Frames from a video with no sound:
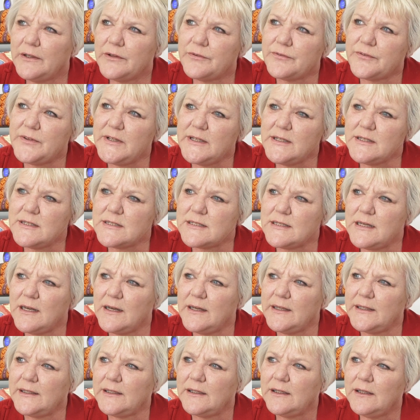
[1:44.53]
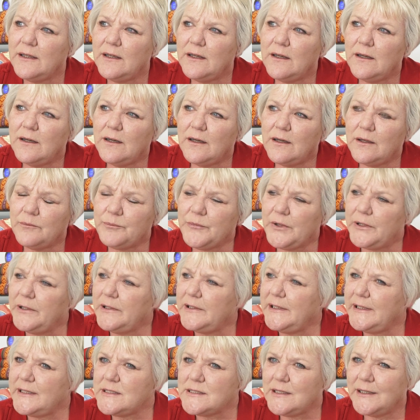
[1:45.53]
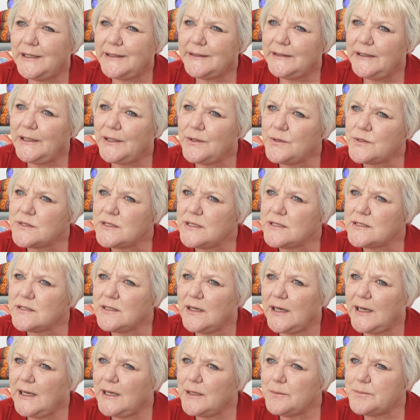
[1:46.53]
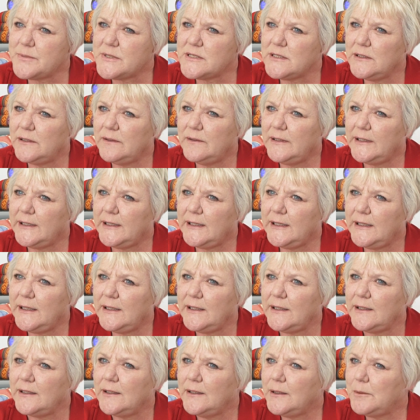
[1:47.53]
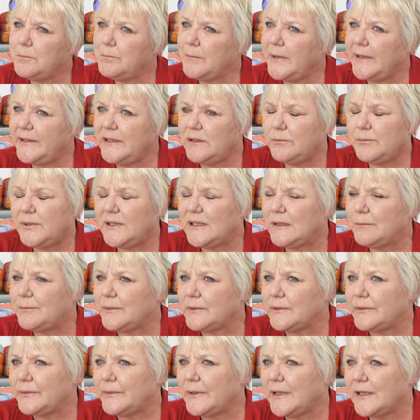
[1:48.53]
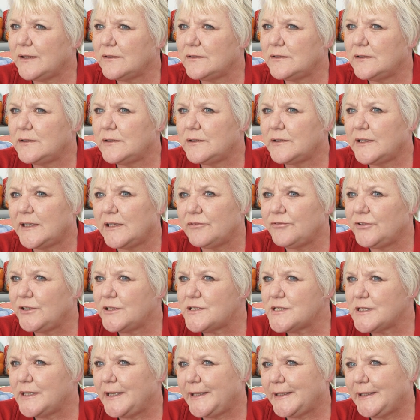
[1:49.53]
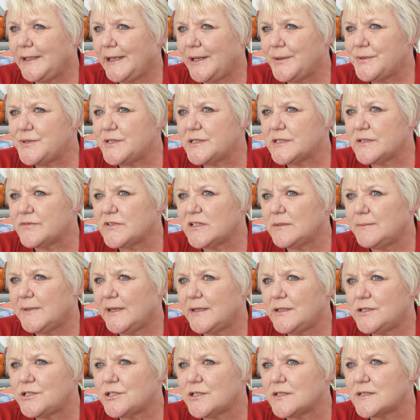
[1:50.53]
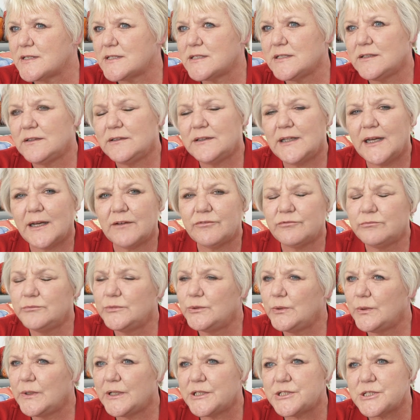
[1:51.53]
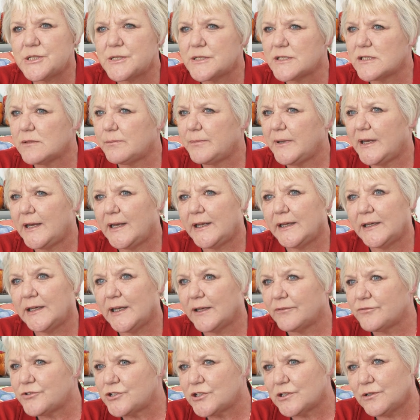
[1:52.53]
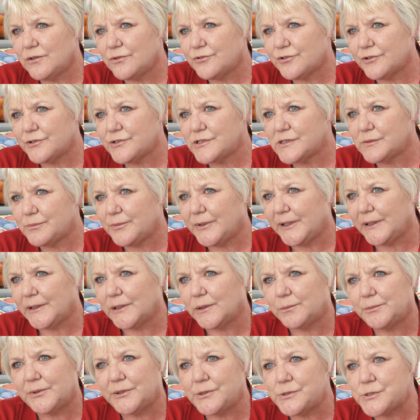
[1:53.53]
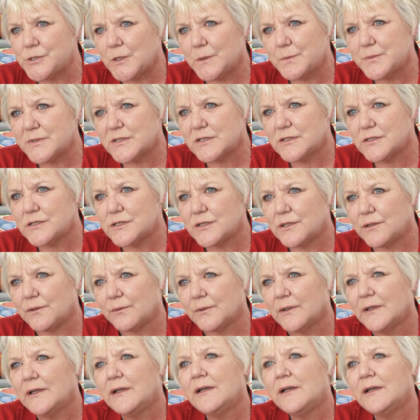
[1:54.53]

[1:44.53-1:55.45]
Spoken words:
Things like early diagnosis are absolutely key. Many people who are given a diagnosis of dementia still have mortgages to pay and have children to bring up and jobs to do.